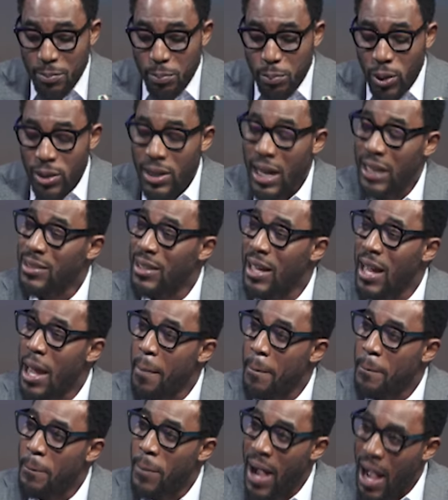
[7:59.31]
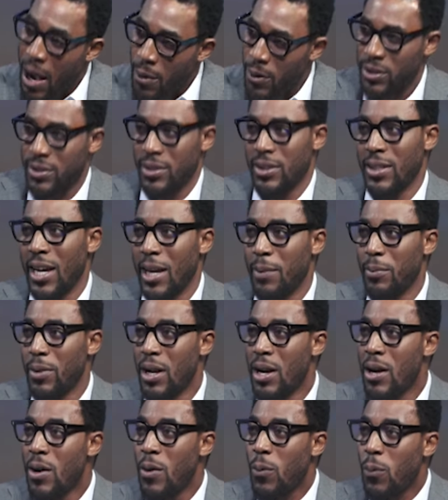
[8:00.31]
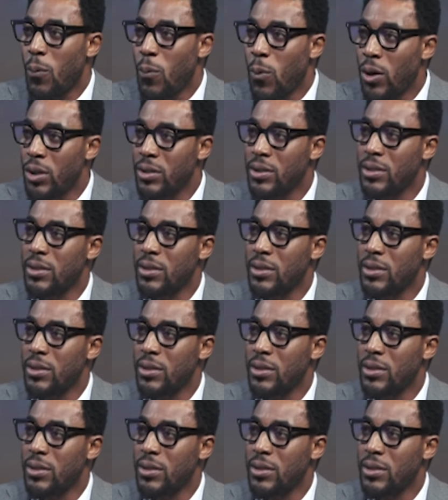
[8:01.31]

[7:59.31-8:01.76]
But that empowers them. What